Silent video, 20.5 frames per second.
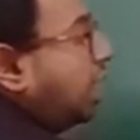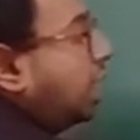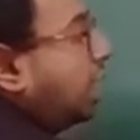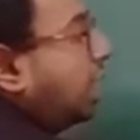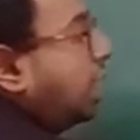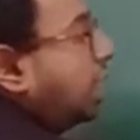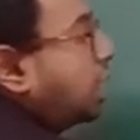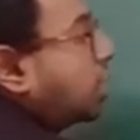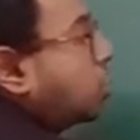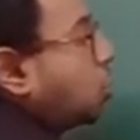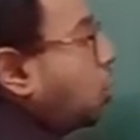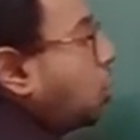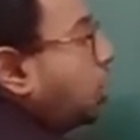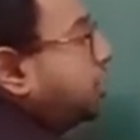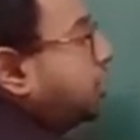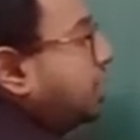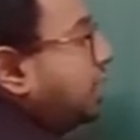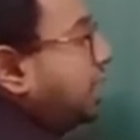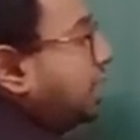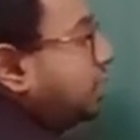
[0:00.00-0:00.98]
A
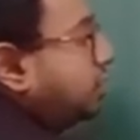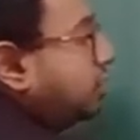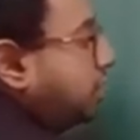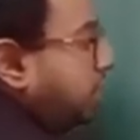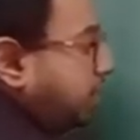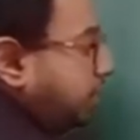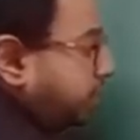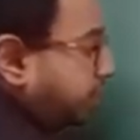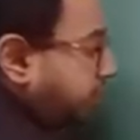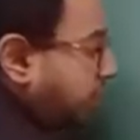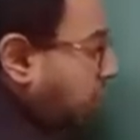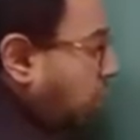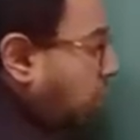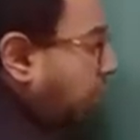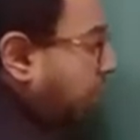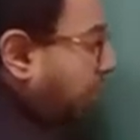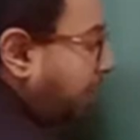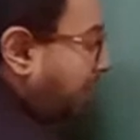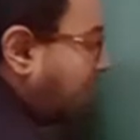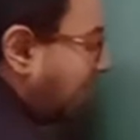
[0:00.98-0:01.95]
quadrilateral
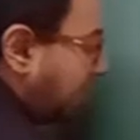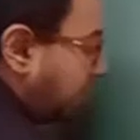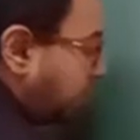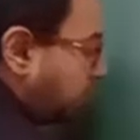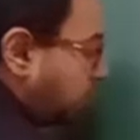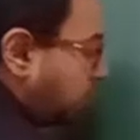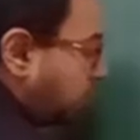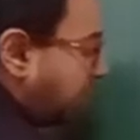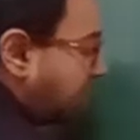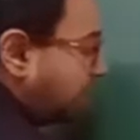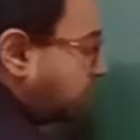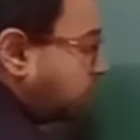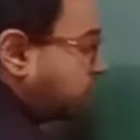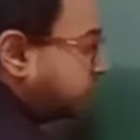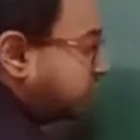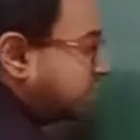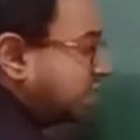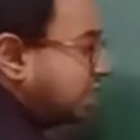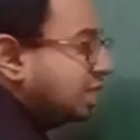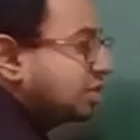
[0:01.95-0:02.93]
or a parallelogram
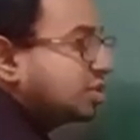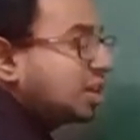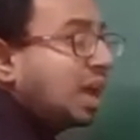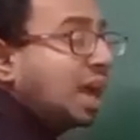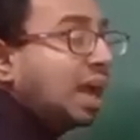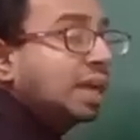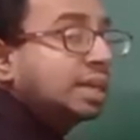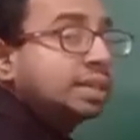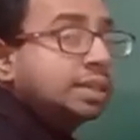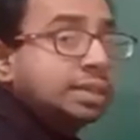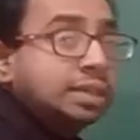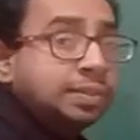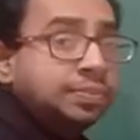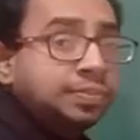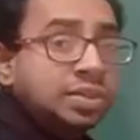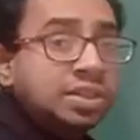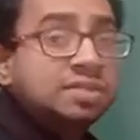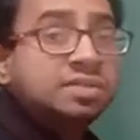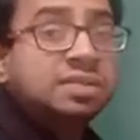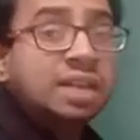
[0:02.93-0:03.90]
whose each angle
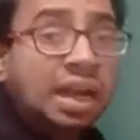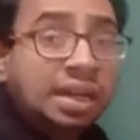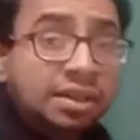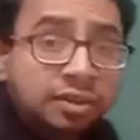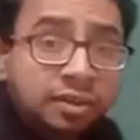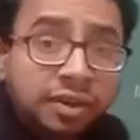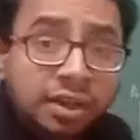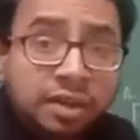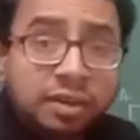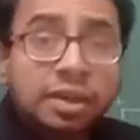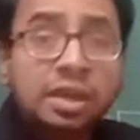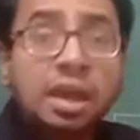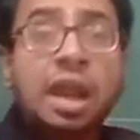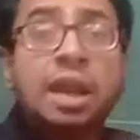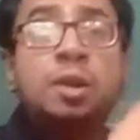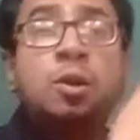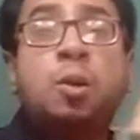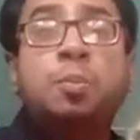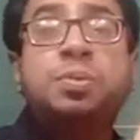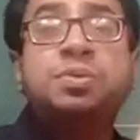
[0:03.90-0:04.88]
is 90 degrees
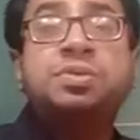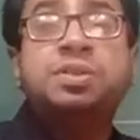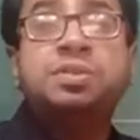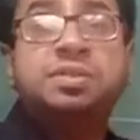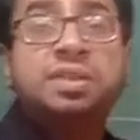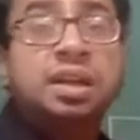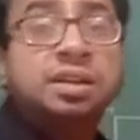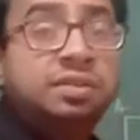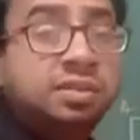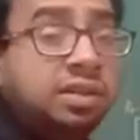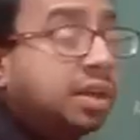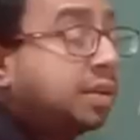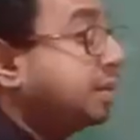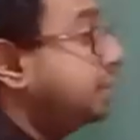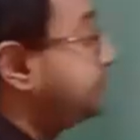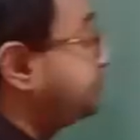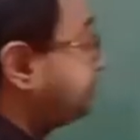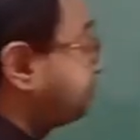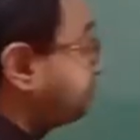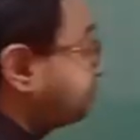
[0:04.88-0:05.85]
and opposite sides
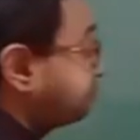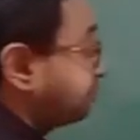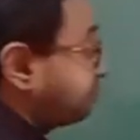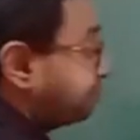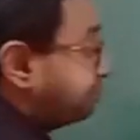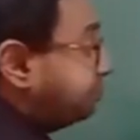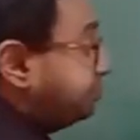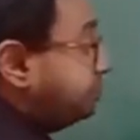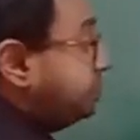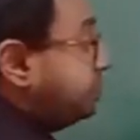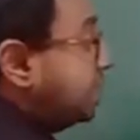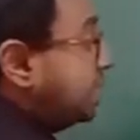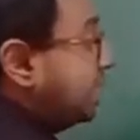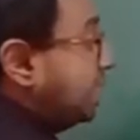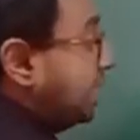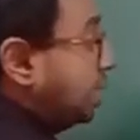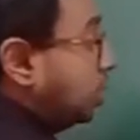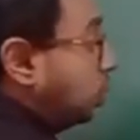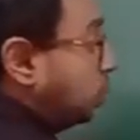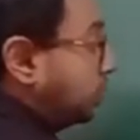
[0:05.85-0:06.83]
are
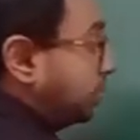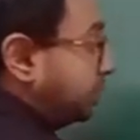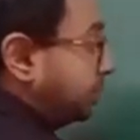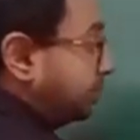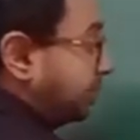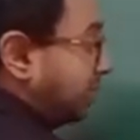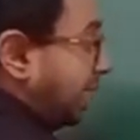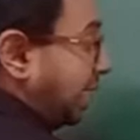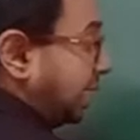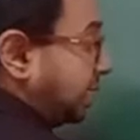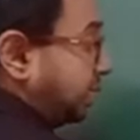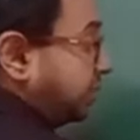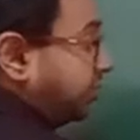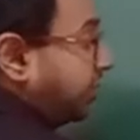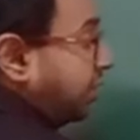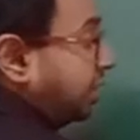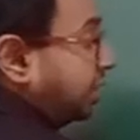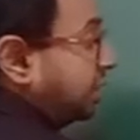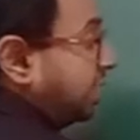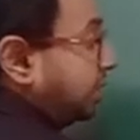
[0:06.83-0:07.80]
equal. Like,
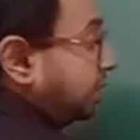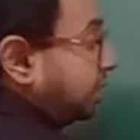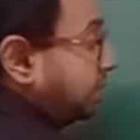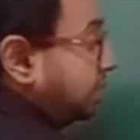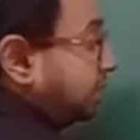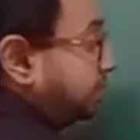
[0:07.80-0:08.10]
for example,